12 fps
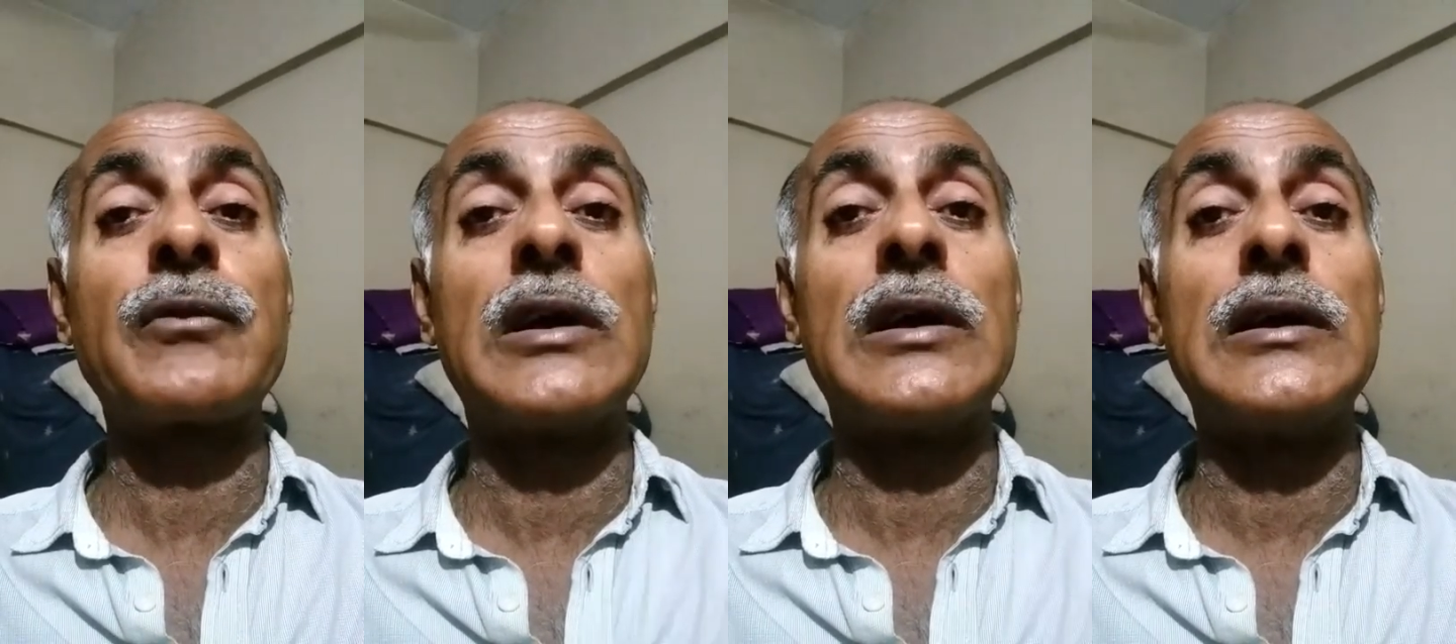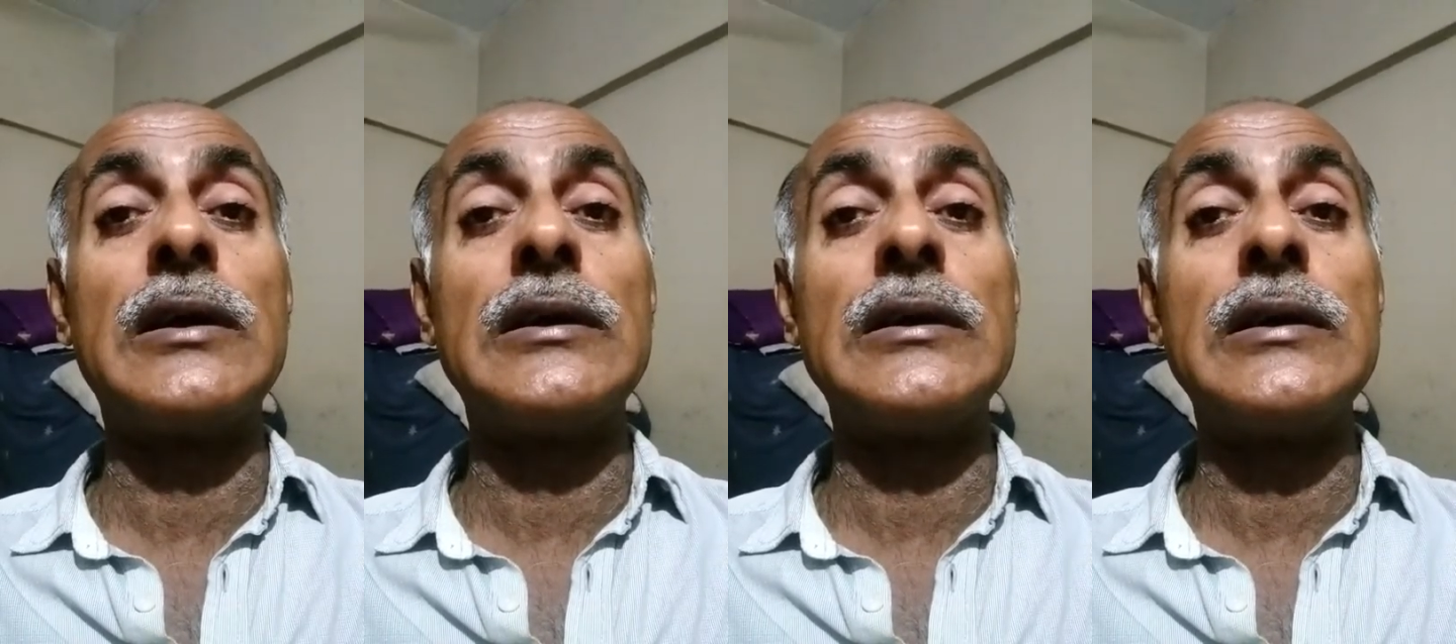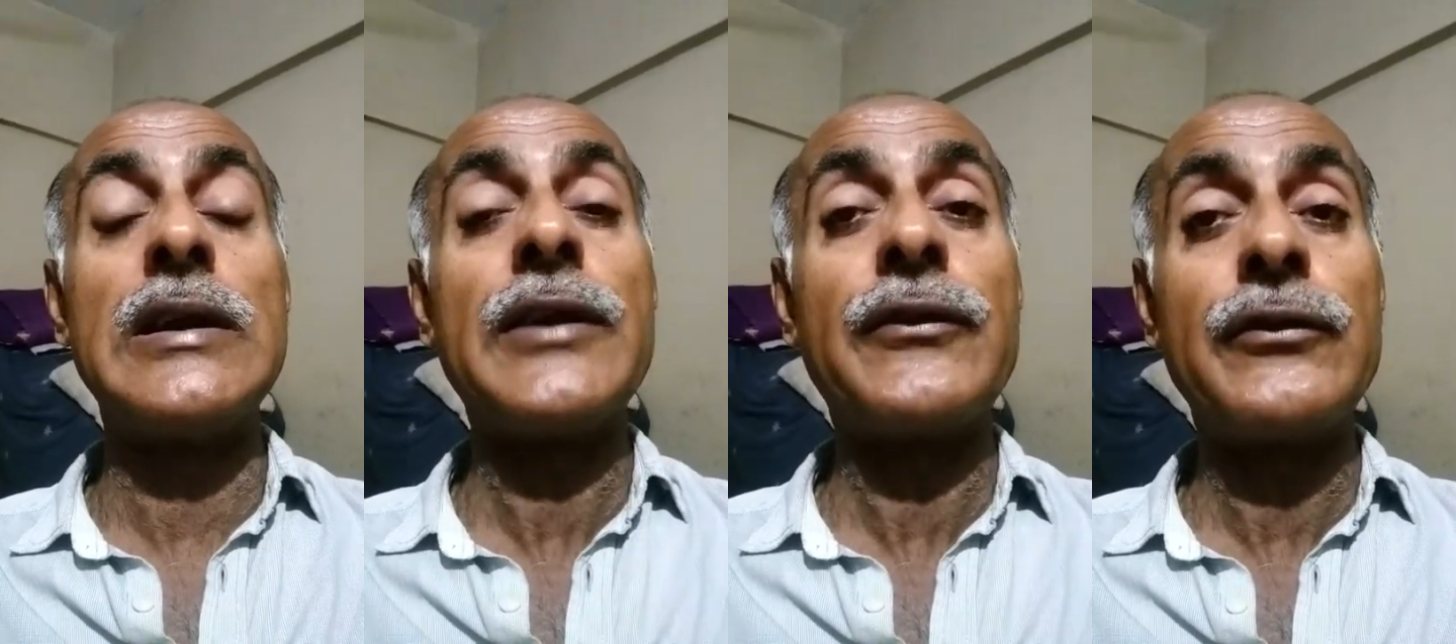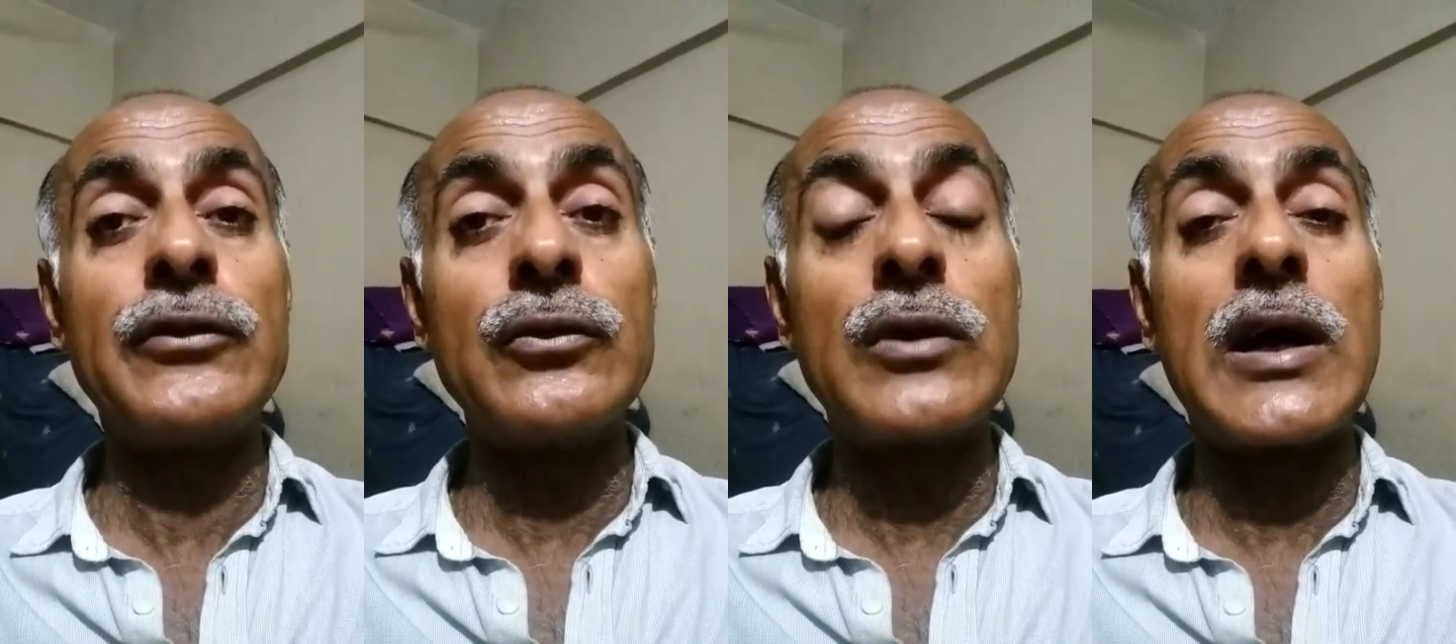uh let
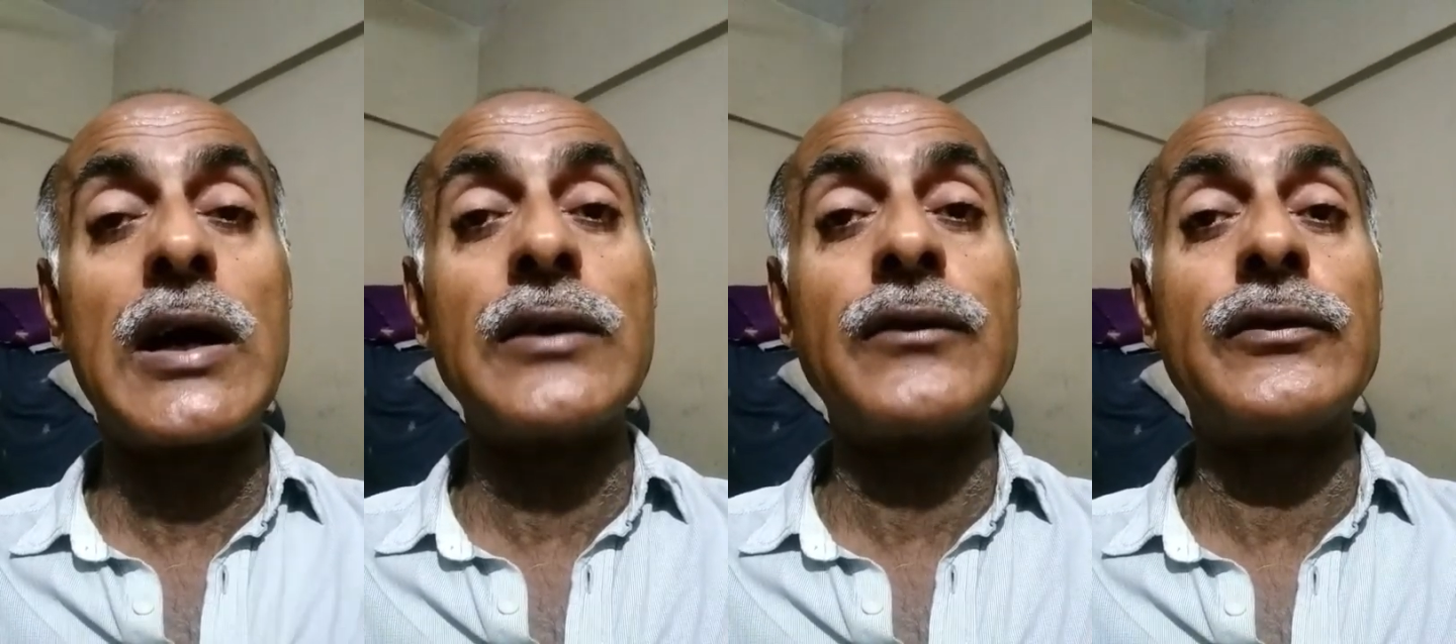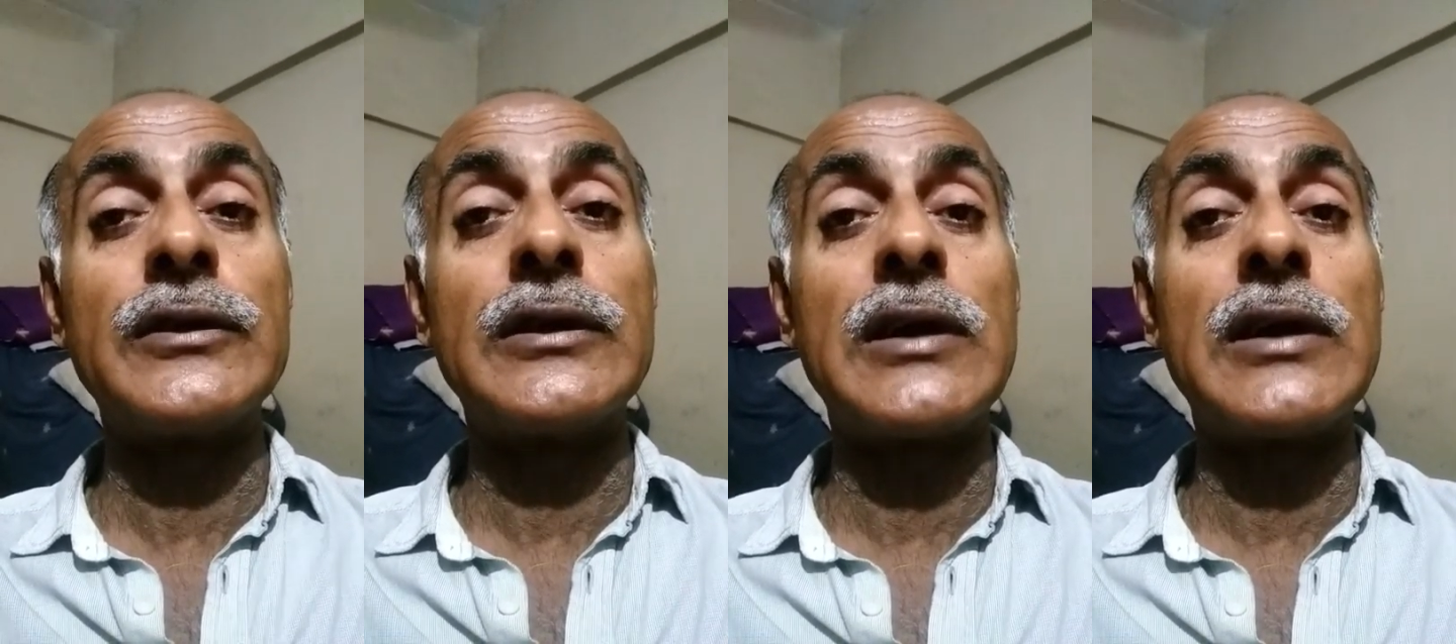you guys uh,